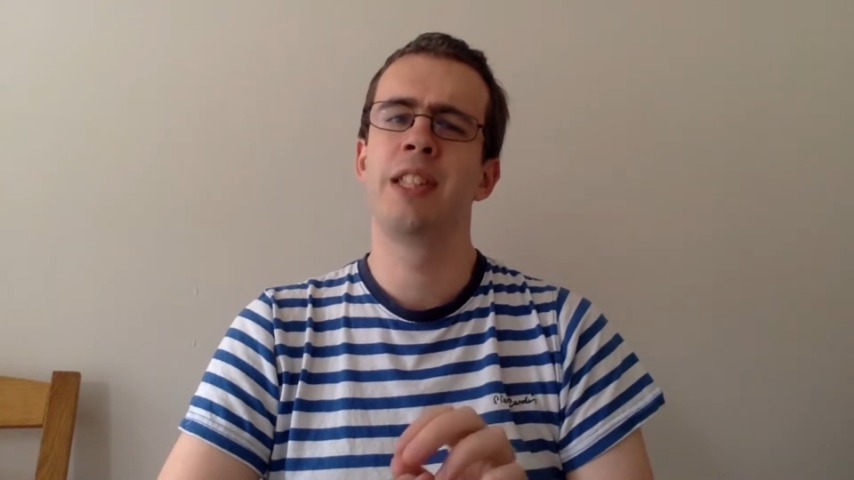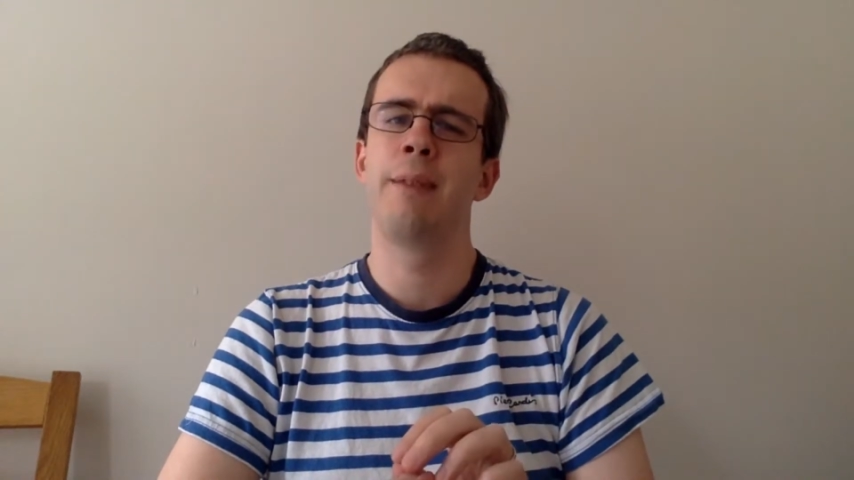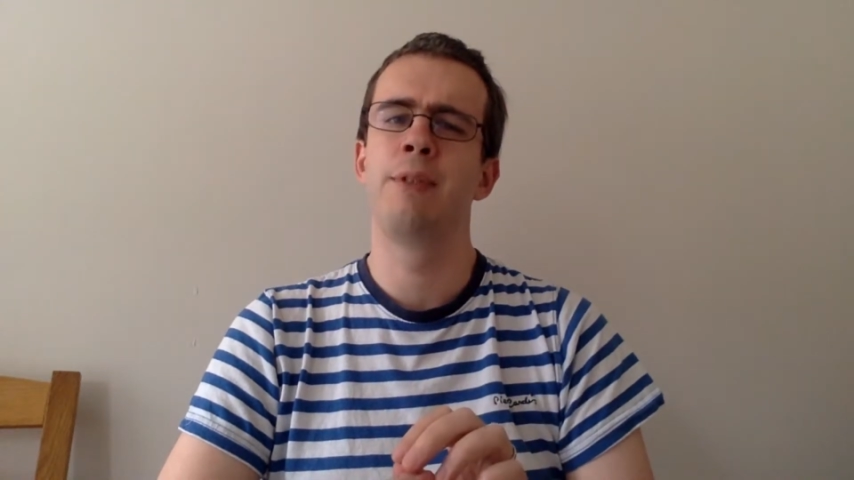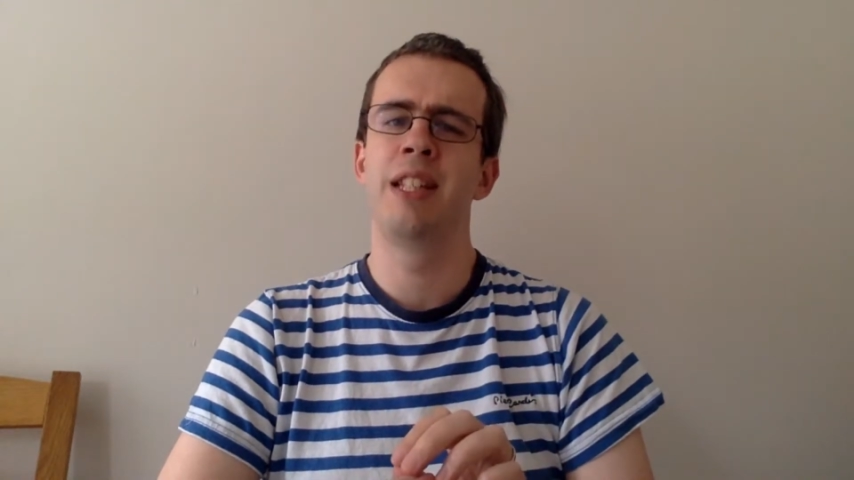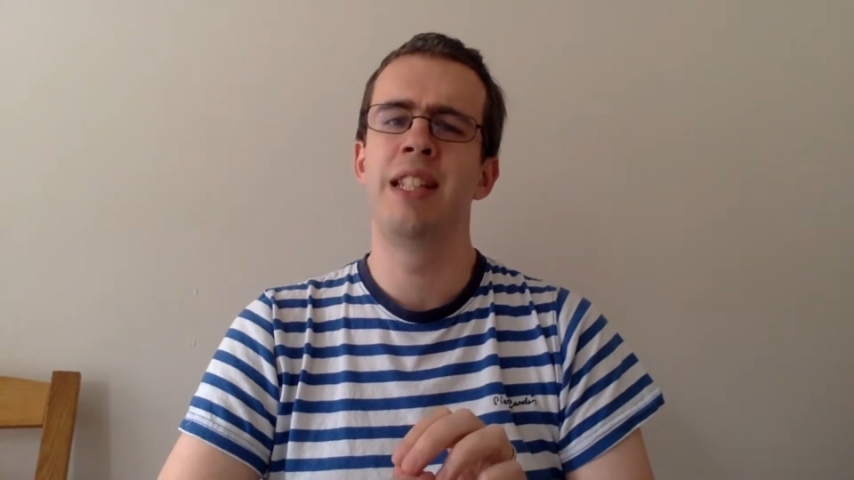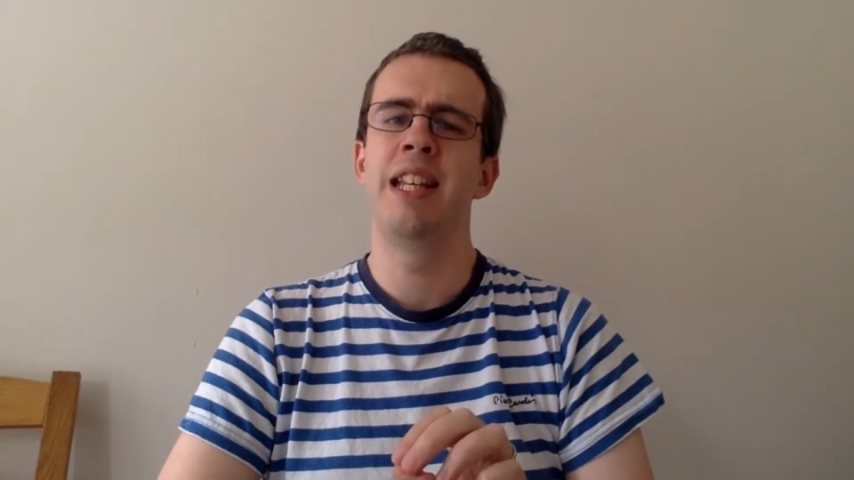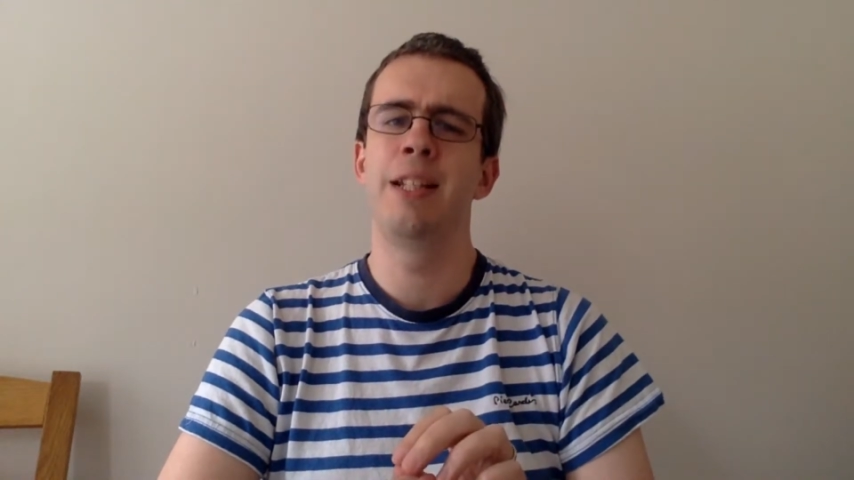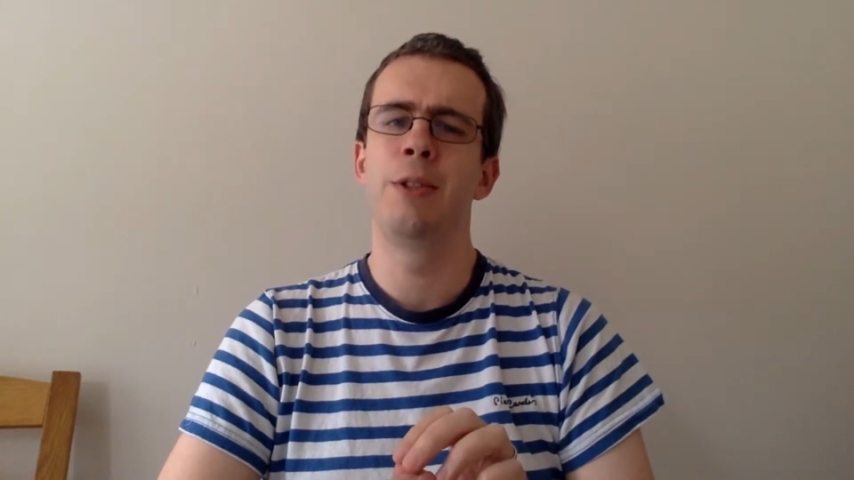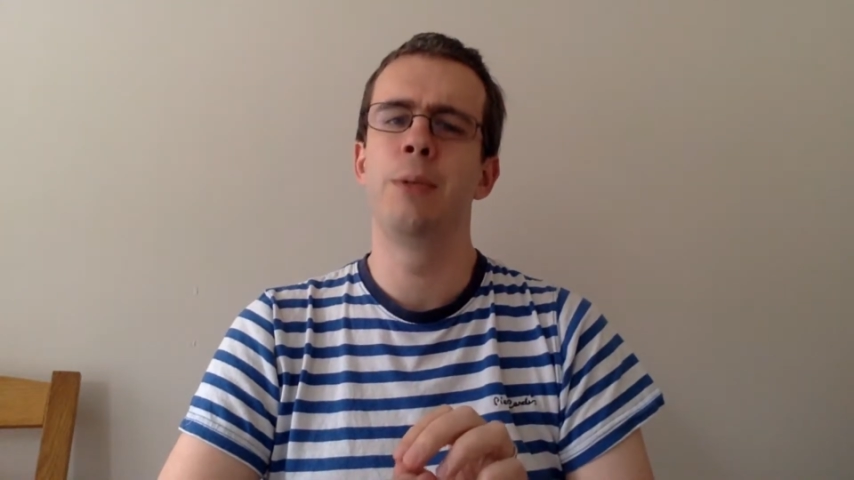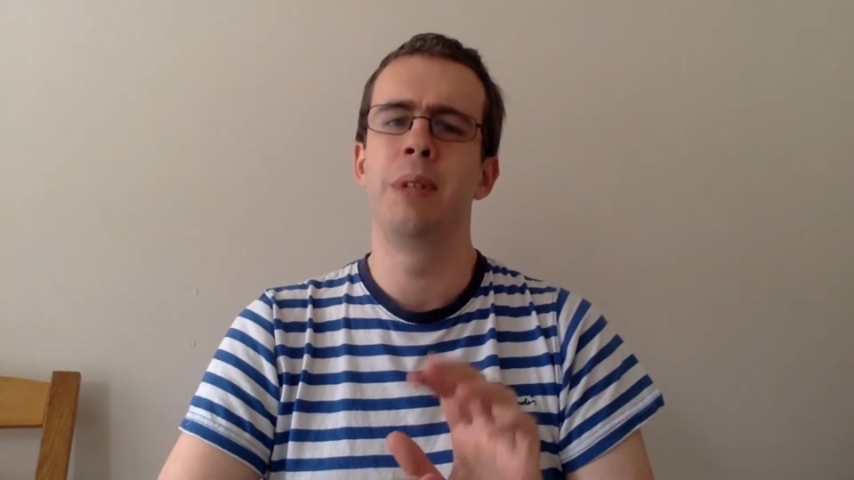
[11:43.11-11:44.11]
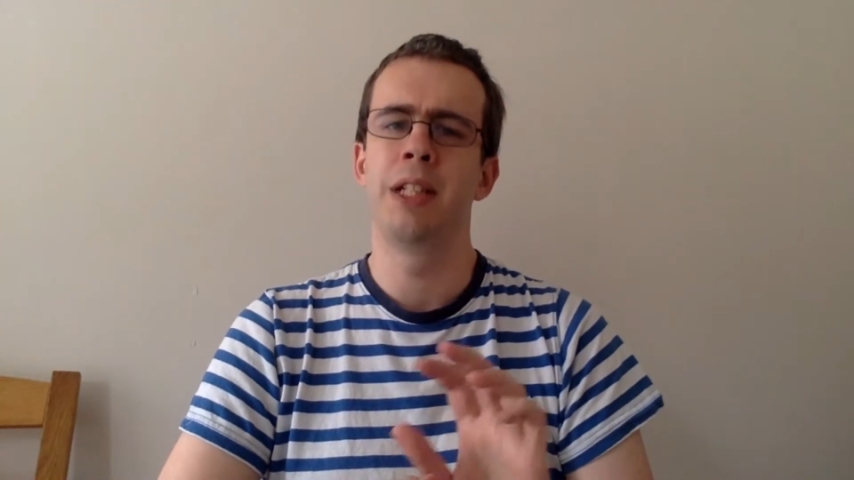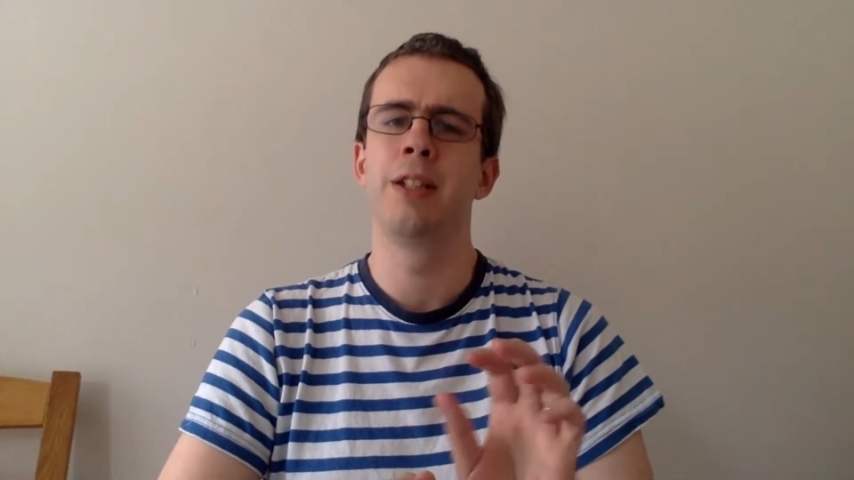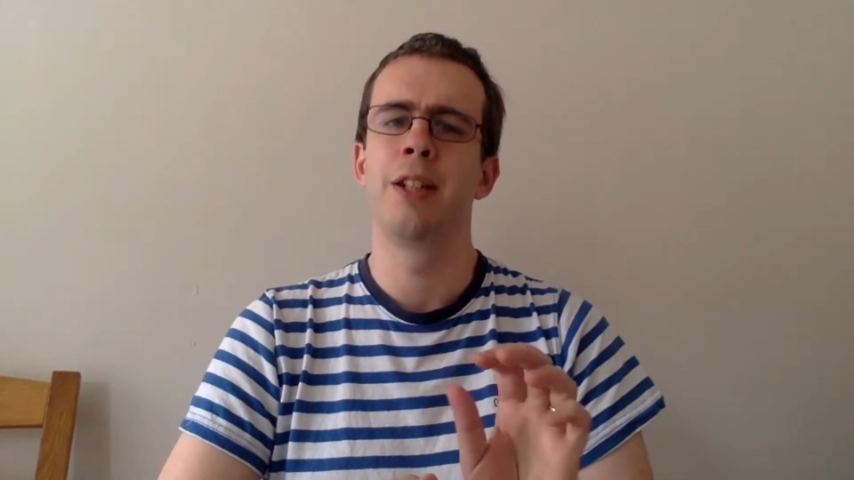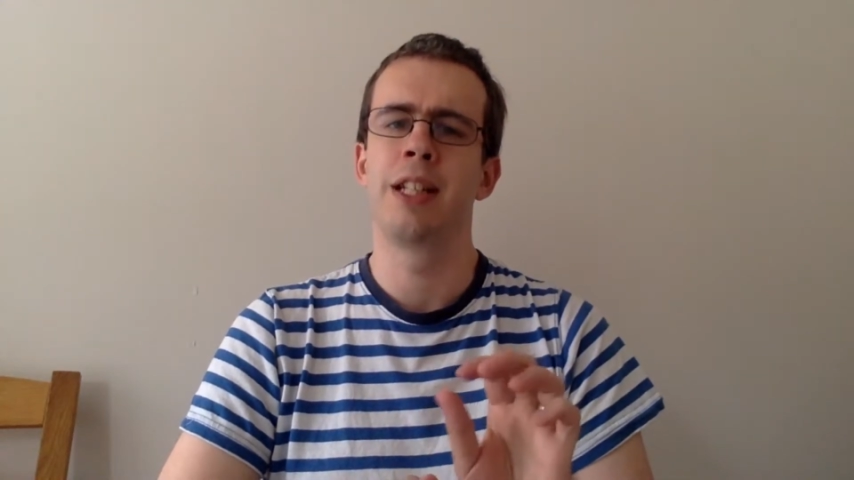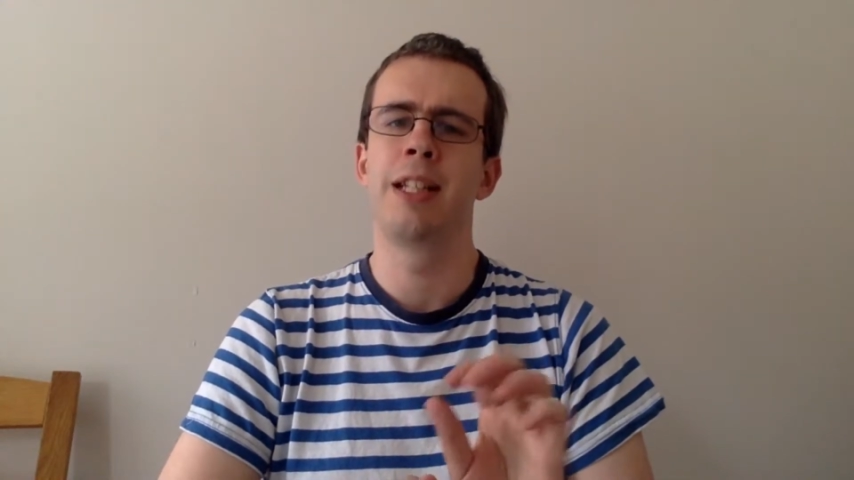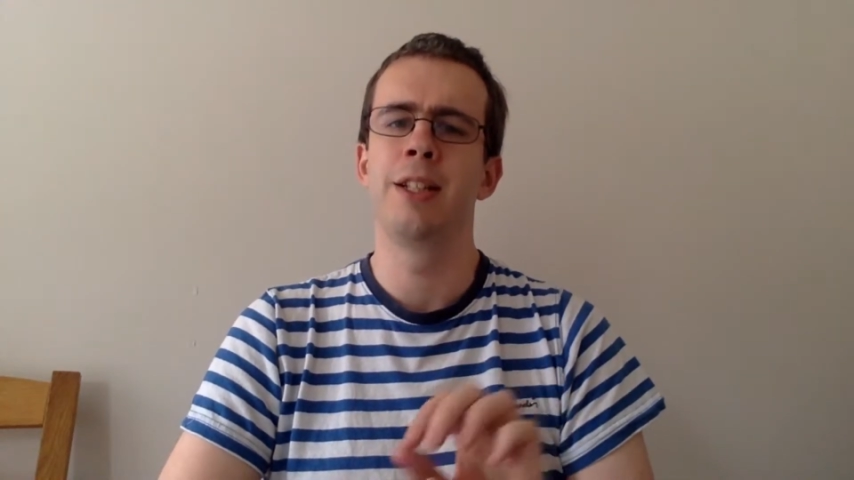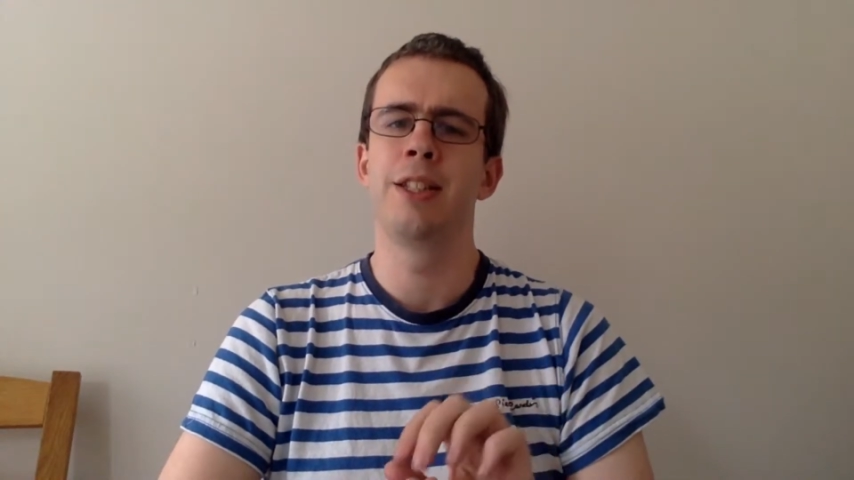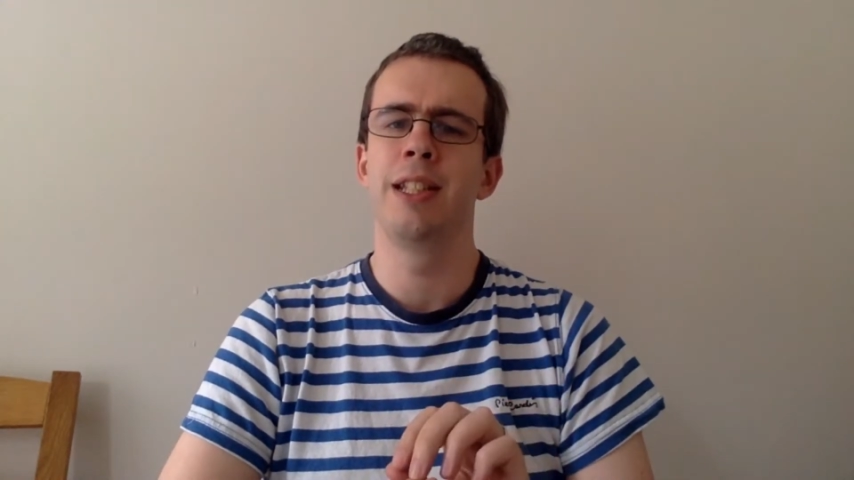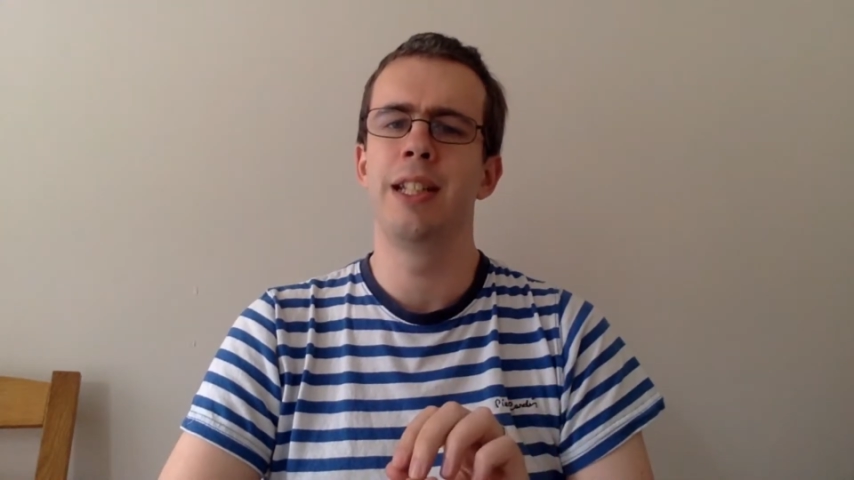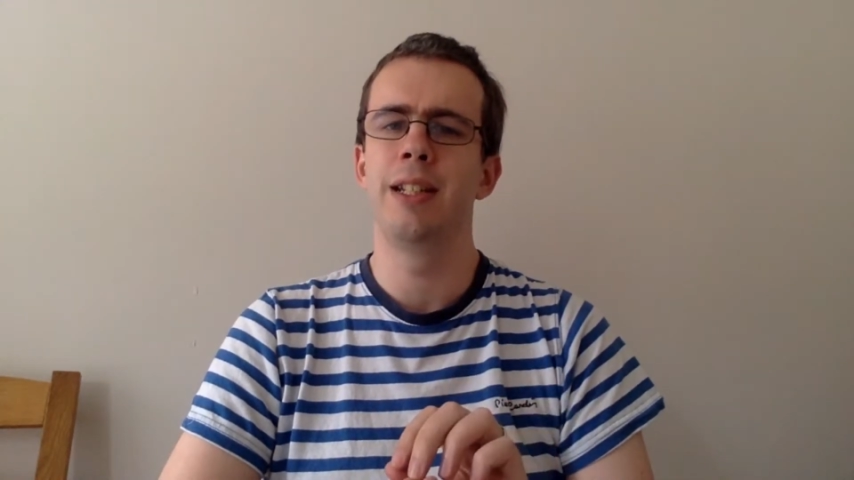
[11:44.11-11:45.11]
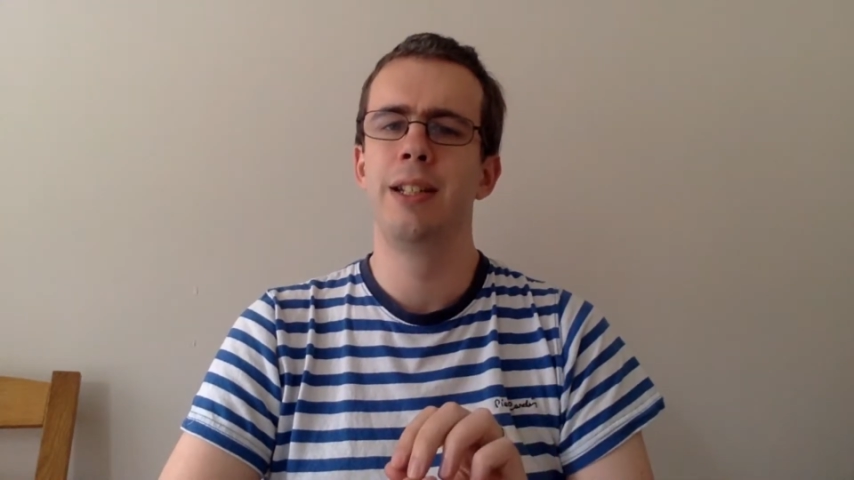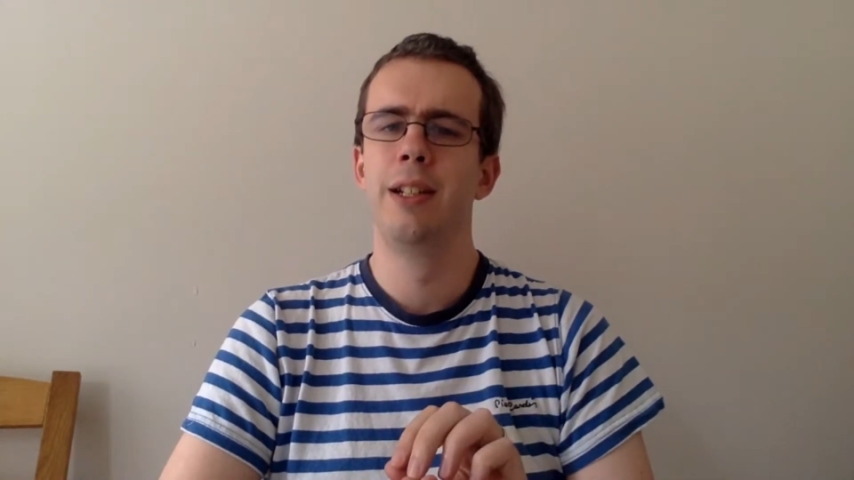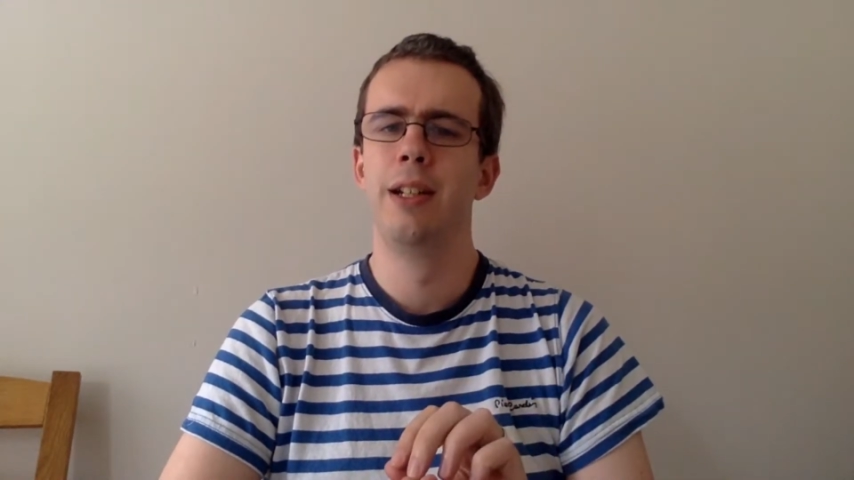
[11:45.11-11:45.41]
sound a little bit unlikely, doesn't it?